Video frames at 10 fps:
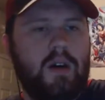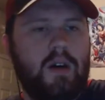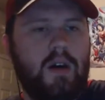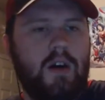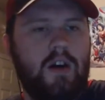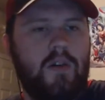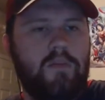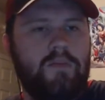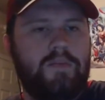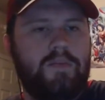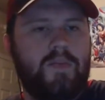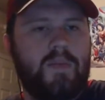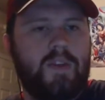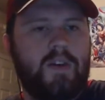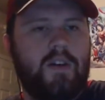
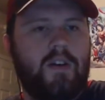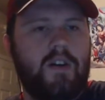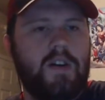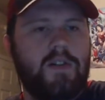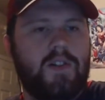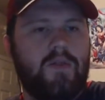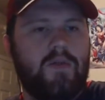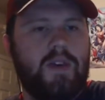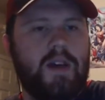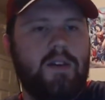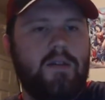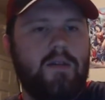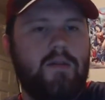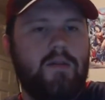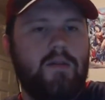All right. So
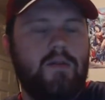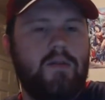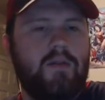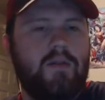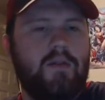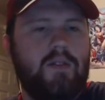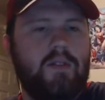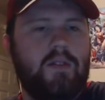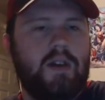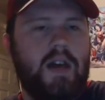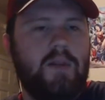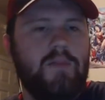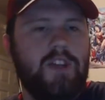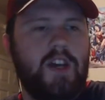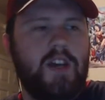then
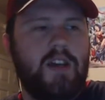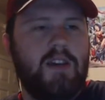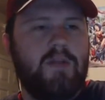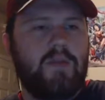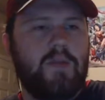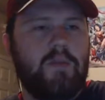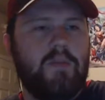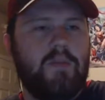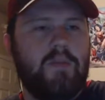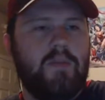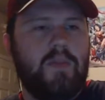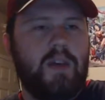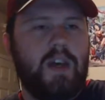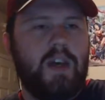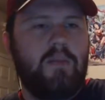MJ is with
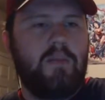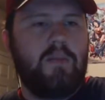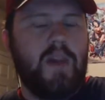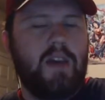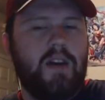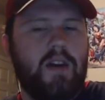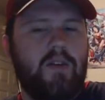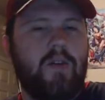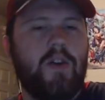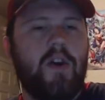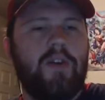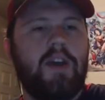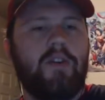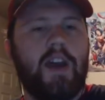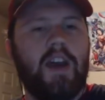Aunt May, or no, they
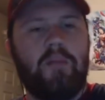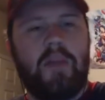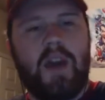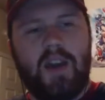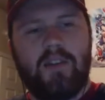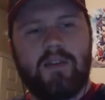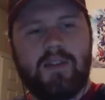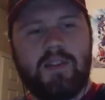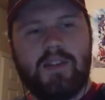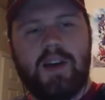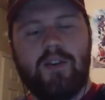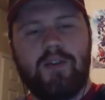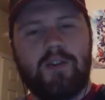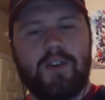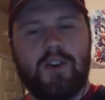go to Aunt May to tell
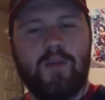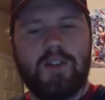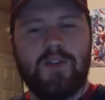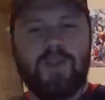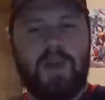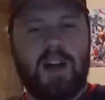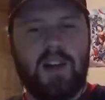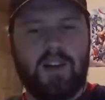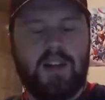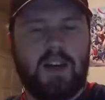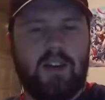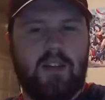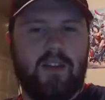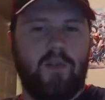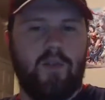her comatose body that
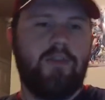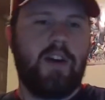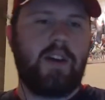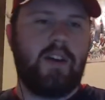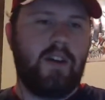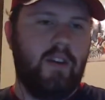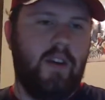they're pregnant.